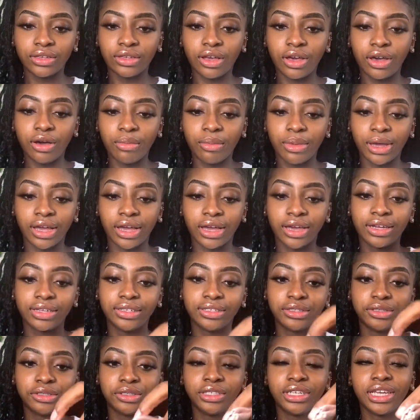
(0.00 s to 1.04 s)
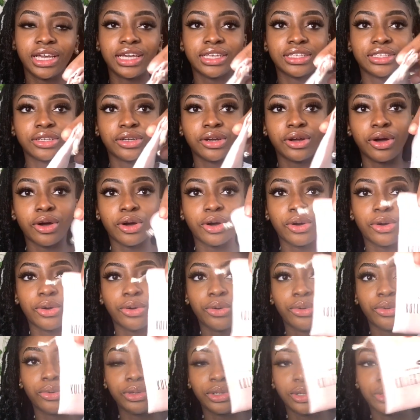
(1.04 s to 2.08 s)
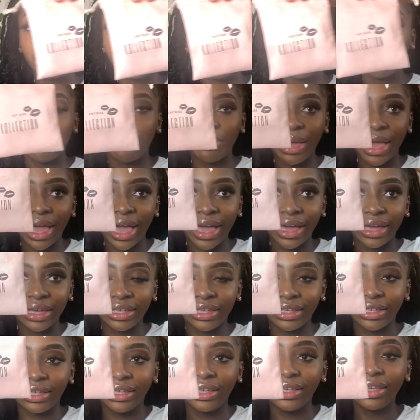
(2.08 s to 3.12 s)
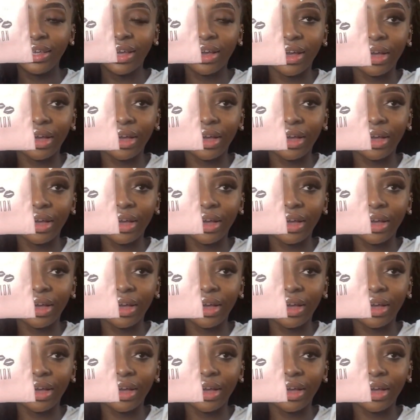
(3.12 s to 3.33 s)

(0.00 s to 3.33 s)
Oh my gosh, so she has her own little baggie.